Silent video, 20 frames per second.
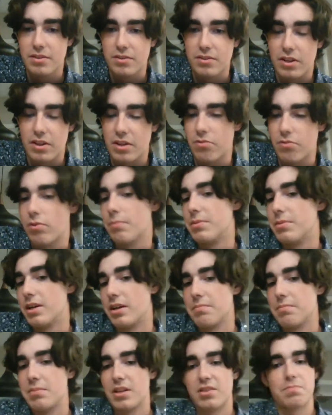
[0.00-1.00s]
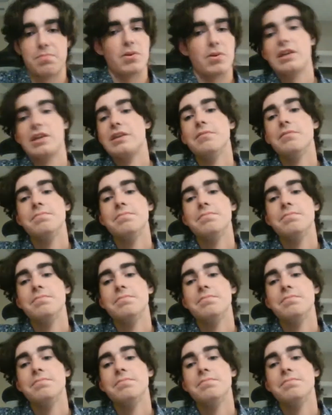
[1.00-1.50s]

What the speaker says: So that's why I'm taking Pittsburgh.